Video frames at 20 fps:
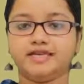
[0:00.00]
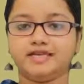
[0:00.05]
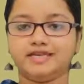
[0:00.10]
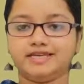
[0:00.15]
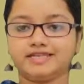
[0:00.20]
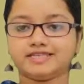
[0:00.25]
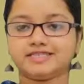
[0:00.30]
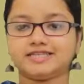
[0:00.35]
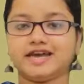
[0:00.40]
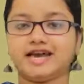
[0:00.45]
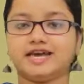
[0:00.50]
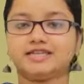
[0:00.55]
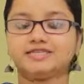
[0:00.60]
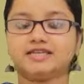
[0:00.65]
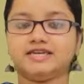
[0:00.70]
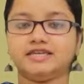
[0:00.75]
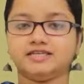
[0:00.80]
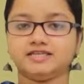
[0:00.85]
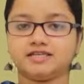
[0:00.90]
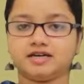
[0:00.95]
This has
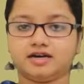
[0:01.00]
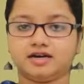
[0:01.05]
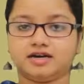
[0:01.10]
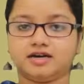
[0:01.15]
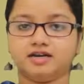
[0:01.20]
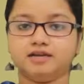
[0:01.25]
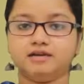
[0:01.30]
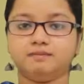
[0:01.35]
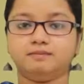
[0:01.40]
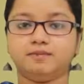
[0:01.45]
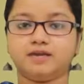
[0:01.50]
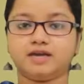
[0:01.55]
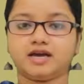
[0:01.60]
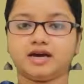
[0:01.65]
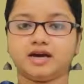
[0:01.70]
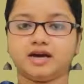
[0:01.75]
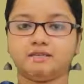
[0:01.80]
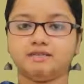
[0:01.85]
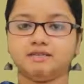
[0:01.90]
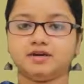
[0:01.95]
in turn
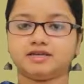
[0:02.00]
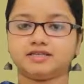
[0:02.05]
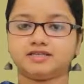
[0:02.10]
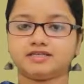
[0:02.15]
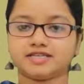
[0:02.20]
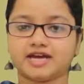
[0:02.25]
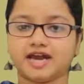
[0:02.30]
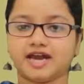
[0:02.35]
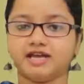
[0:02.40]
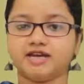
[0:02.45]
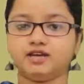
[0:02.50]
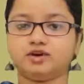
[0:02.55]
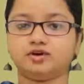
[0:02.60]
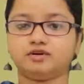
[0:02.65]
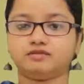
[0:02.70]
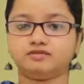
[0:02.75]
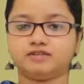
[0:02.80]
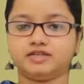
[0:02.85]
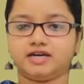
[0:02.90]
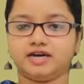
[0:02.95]
become a sign
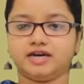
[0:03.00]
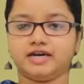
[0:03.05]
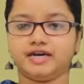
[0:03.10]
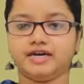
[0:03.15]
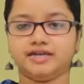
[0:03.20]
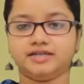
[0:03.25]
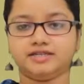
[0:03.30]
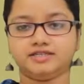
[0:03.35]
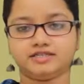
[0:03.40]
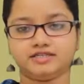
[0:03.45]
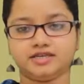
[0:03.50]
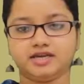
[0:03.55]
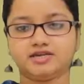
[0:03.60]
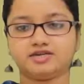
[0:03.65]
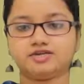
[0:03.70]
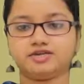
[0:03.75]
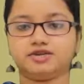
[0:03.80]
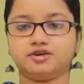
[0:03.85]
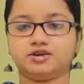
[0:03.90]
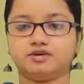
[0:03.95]
of the
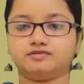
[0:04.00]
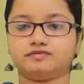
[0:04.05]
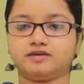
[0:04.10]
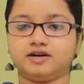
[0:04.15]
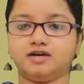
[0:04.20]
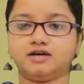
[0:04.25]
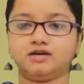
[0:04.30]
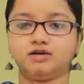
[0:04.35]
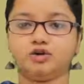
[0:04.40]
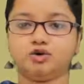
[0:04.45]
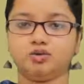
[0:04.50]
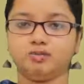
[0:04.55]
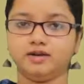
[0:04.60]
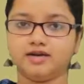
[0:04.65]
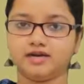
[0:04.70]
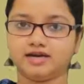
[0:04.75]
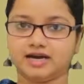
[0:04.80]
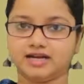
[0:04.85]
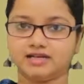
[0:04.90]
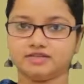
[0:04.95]
initiation of a
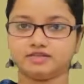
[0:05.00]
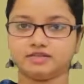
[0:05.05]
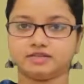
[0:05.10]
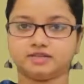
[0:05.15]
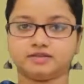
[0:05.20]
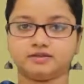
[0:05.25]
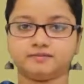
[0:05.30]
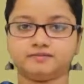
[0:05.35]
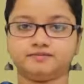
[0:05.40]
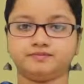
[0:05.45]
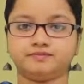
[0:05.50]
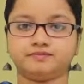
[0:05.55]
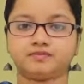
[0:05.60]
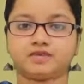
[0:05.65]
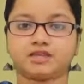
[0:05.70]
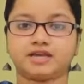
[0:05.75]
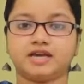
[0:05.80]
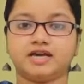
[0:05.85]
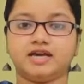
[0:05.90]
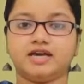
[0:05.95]
global culture.
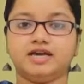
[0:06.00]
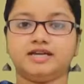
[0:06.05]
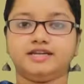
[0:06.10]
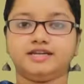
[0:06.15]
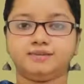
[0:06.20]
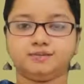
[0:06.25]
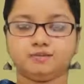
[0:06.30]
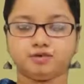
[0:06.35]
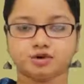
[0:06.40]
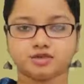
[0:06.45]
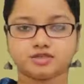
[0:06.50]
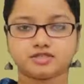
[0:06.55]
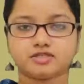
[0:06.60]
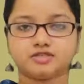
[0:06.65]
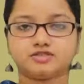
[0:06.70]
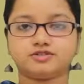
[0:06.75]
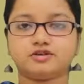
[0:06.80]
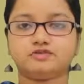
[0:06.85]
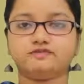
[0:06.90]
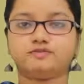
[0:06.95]
The
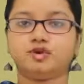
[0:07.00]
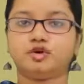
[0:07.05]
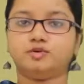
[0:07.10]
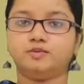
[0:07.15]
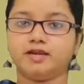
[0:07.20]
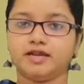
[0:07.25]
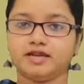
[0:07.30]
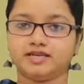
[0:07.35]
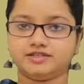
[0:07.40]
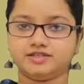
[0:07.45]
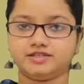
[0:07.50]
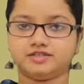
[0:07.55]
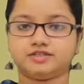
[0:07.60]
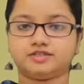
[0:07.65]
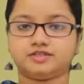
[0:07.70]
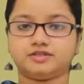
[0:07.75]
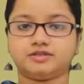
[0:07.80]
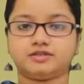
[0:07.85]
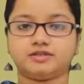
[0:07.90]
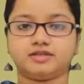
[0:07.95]
process of
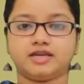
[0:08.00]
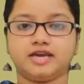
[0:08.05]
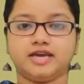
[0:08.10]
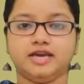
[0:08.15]
globalization.